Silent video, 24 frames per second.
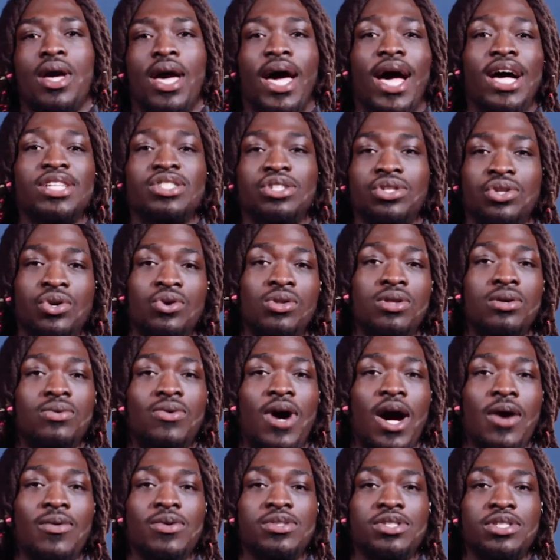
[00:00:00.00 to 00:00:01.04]
Ashton Dulin,
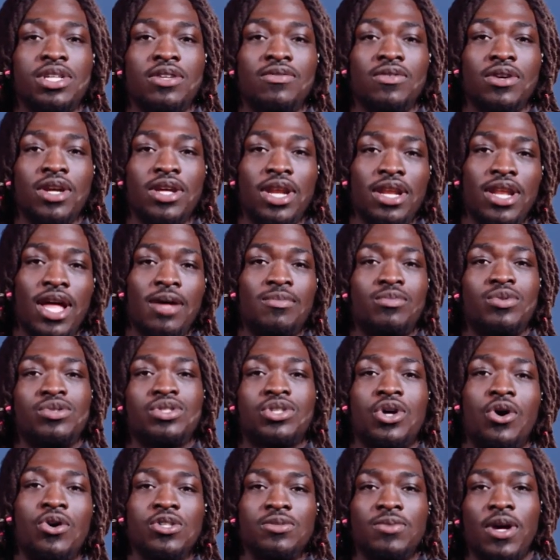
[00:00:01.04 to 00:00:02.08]
wide receiver, Indianapolis
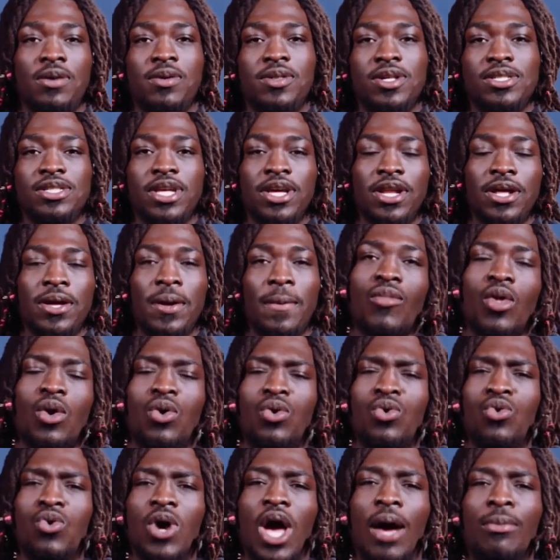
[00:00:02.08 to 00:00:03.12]
Colts, baby. Let's get it.
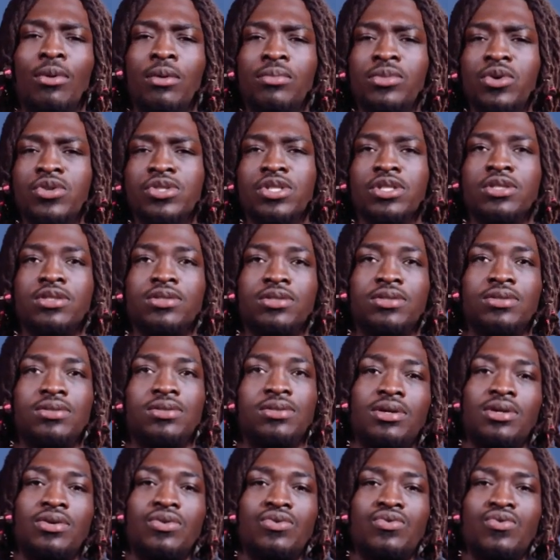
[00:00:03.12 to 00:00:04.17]
Ooh, Apple Music.
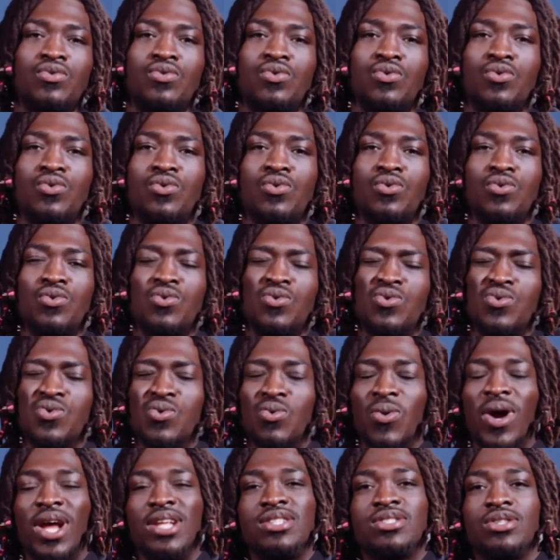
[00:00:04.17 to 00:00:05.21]
Ooh,
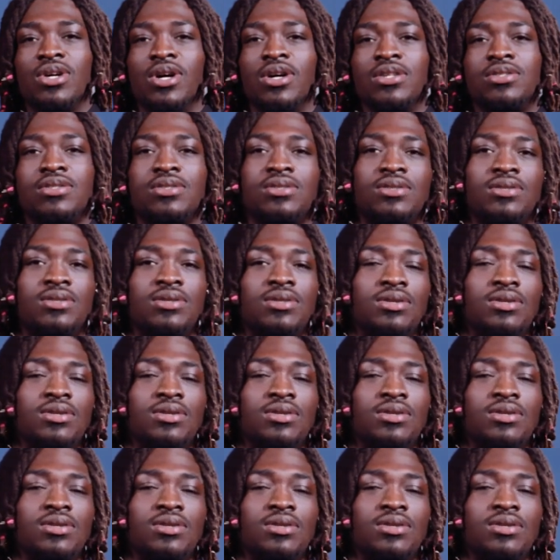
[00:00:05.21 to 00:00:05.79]
red sauce.